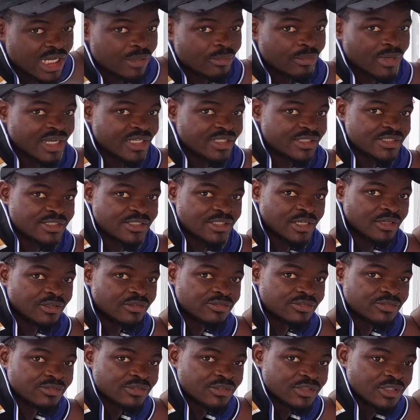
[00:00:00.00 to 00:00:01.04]
down by
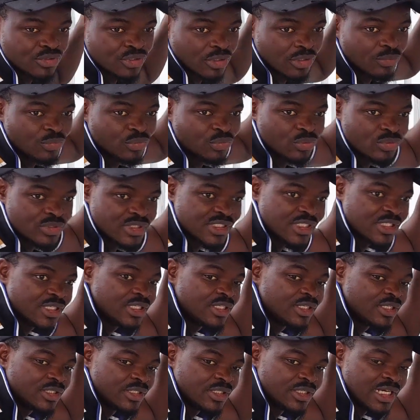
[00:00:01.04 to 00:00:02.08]
itself. Some people will
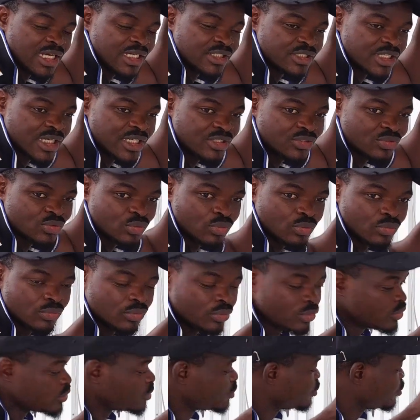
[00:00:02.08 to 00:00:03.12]
say they are trying
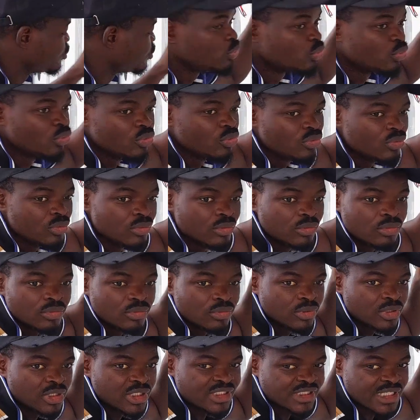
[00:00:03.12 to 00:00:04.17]
to pull
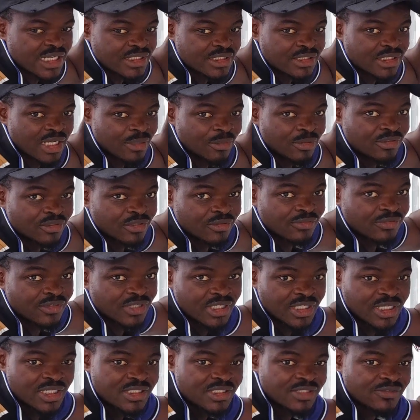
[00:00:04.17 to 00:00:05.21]
a certain amount of
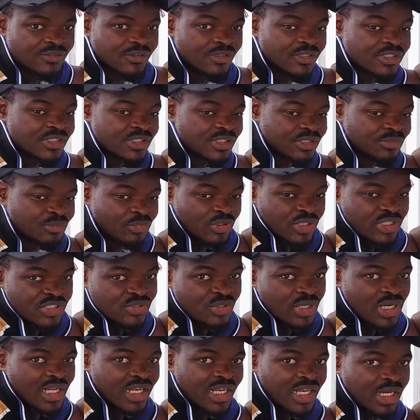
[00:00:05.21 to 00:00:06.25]
energy for it, but
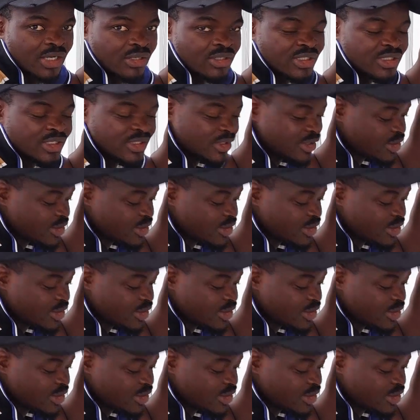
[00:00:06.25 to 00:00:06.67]
it's not allowing